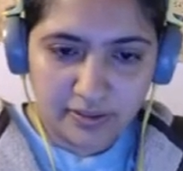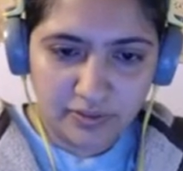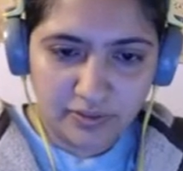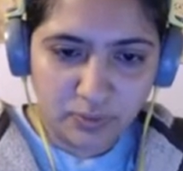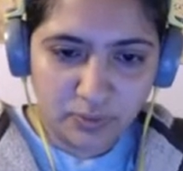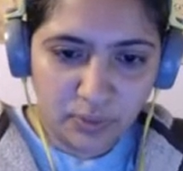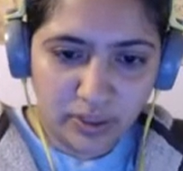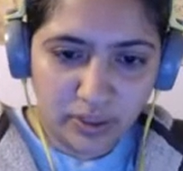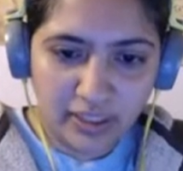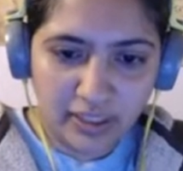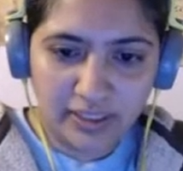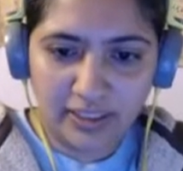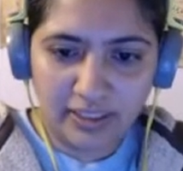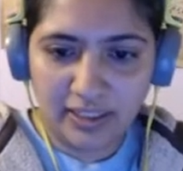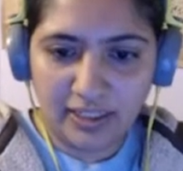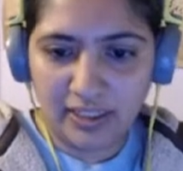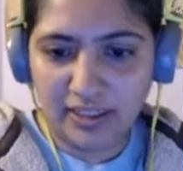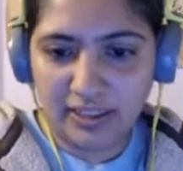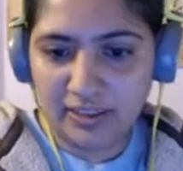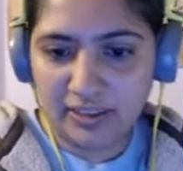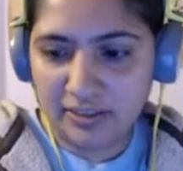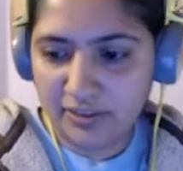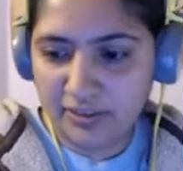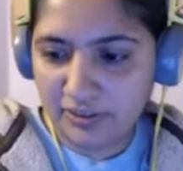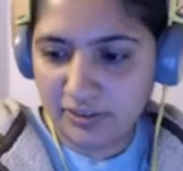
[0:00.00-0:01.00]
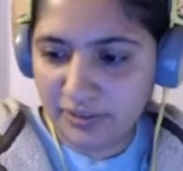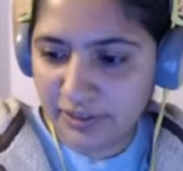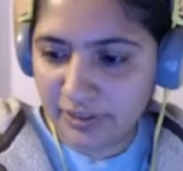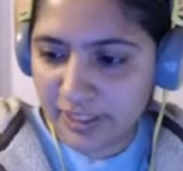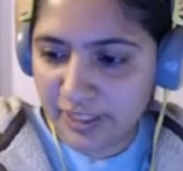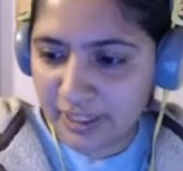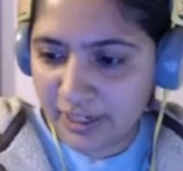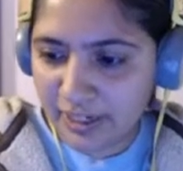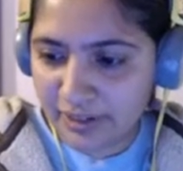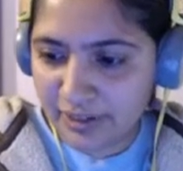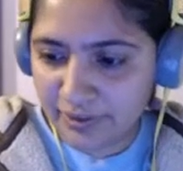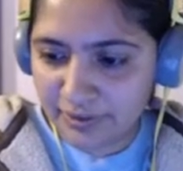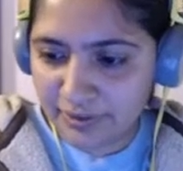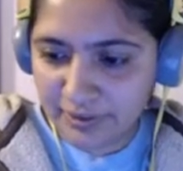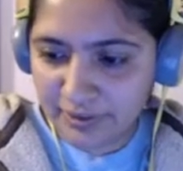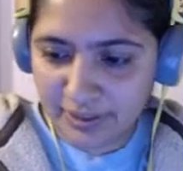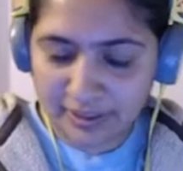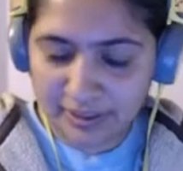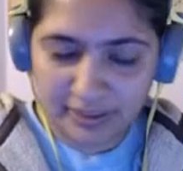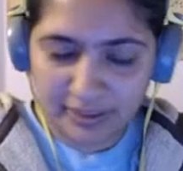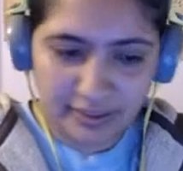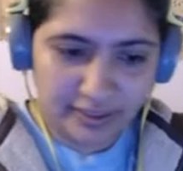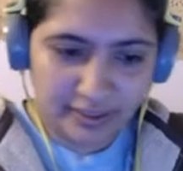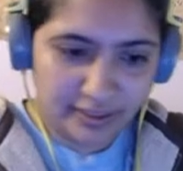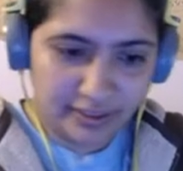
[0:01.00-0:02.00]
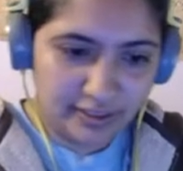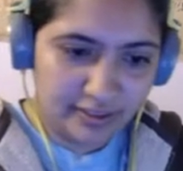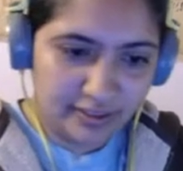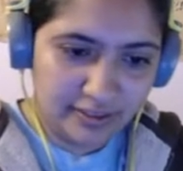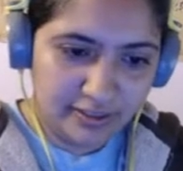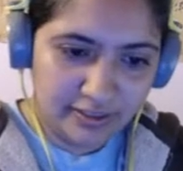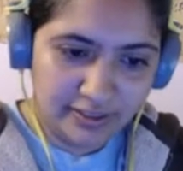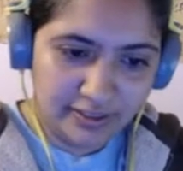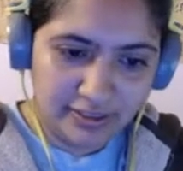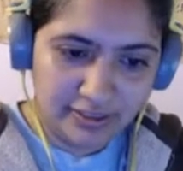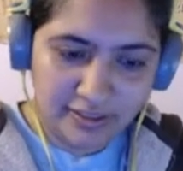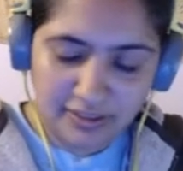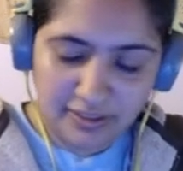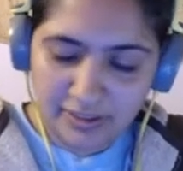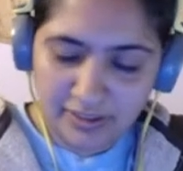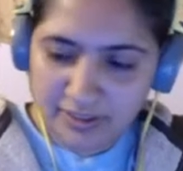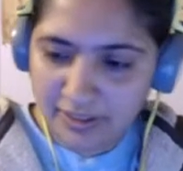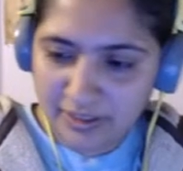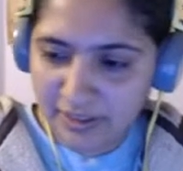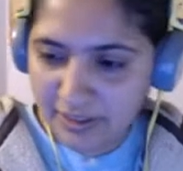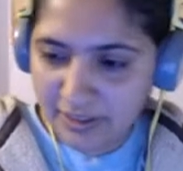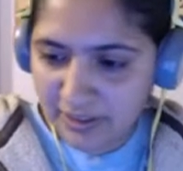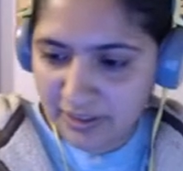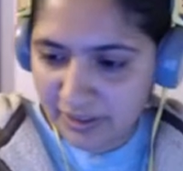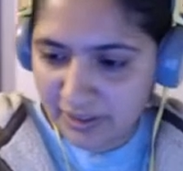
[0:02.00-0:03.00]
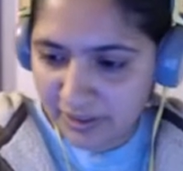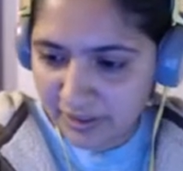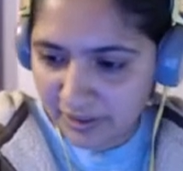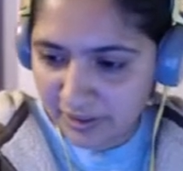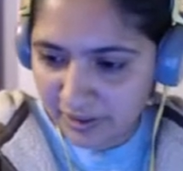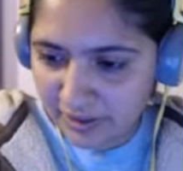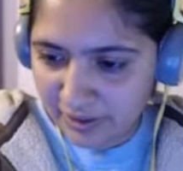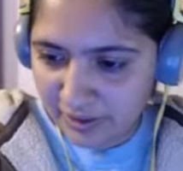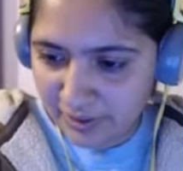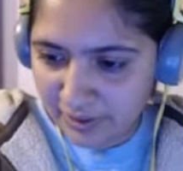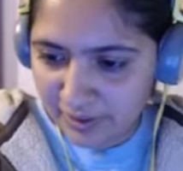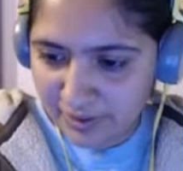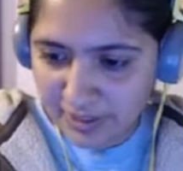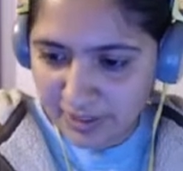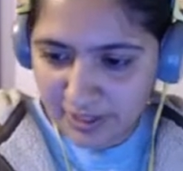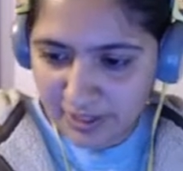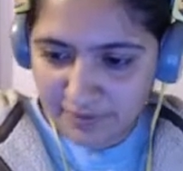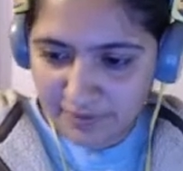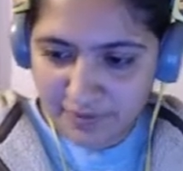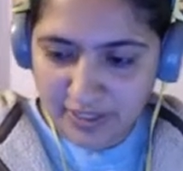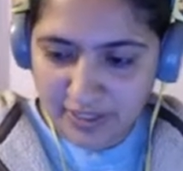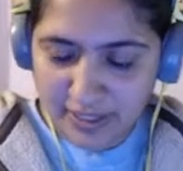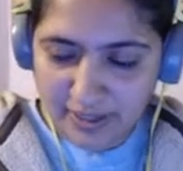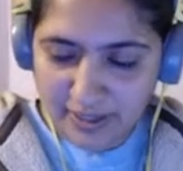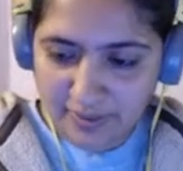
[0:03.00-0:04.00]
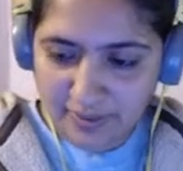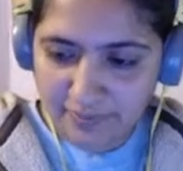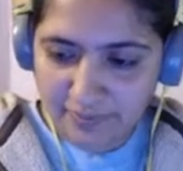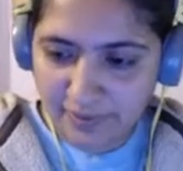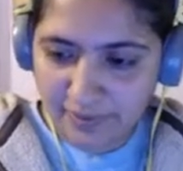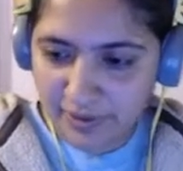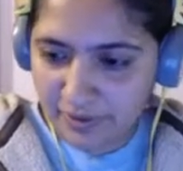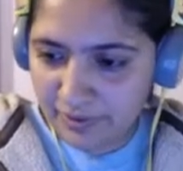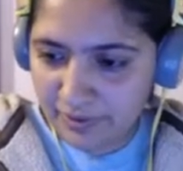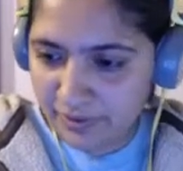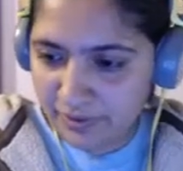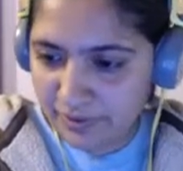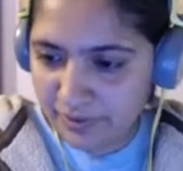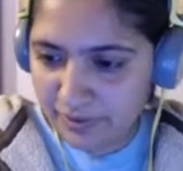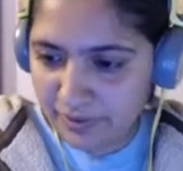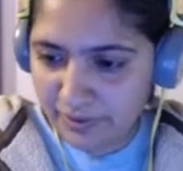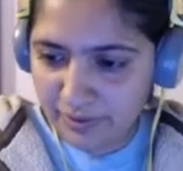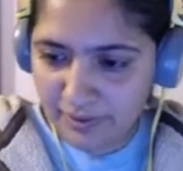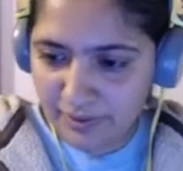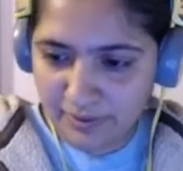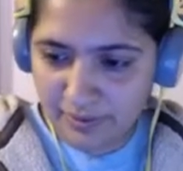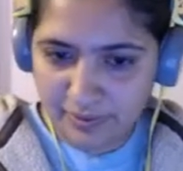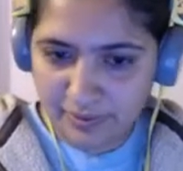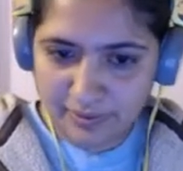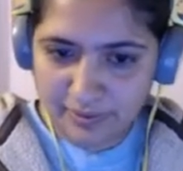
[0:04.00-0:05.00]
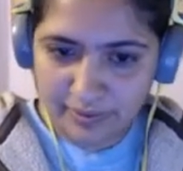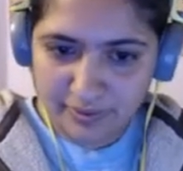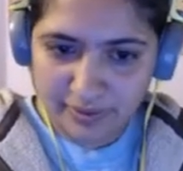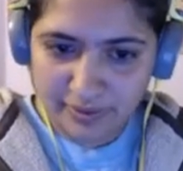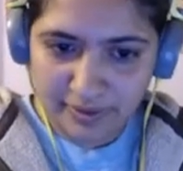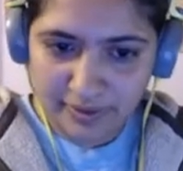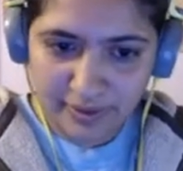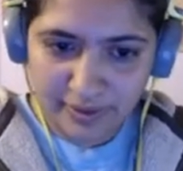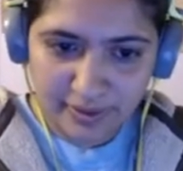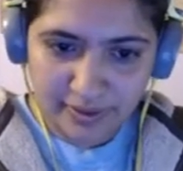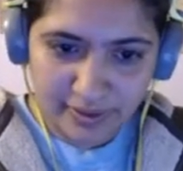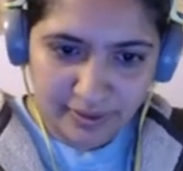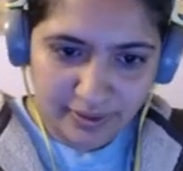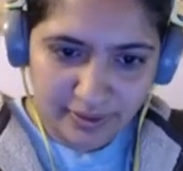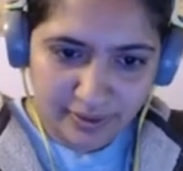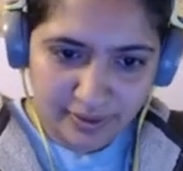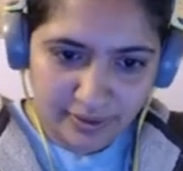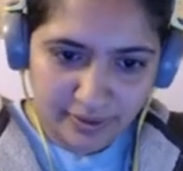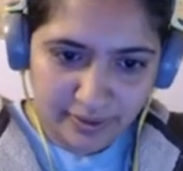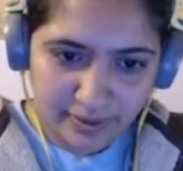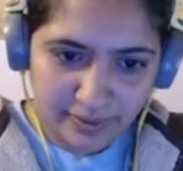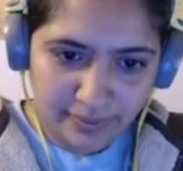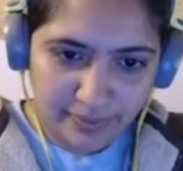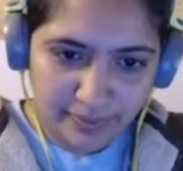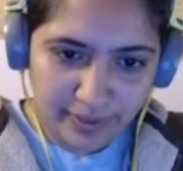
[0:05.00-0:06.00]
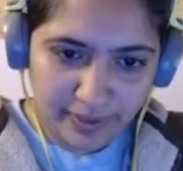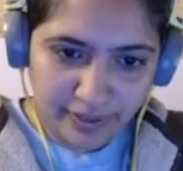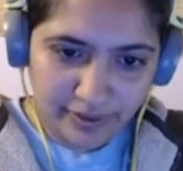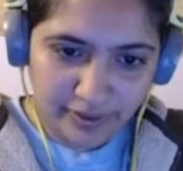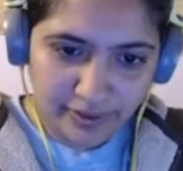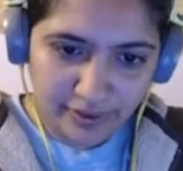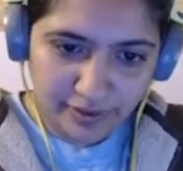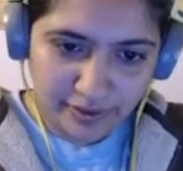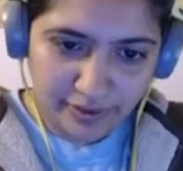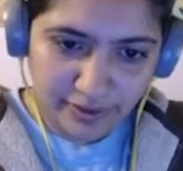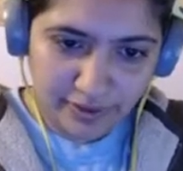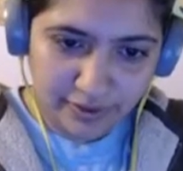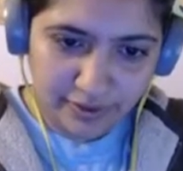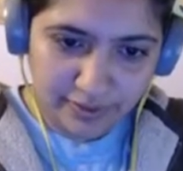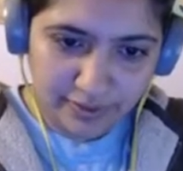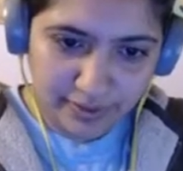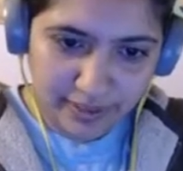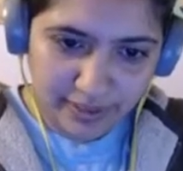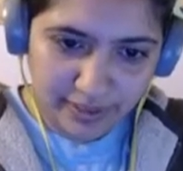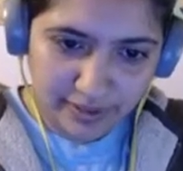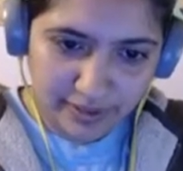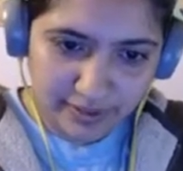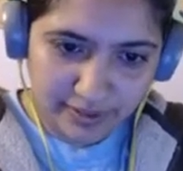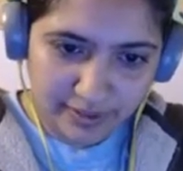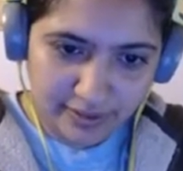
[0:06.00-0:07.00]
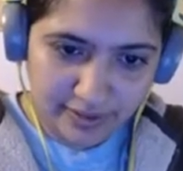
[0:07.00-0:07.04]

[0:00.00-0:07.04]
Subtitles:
Voila! Look at how quickly you save time when you know where you're going.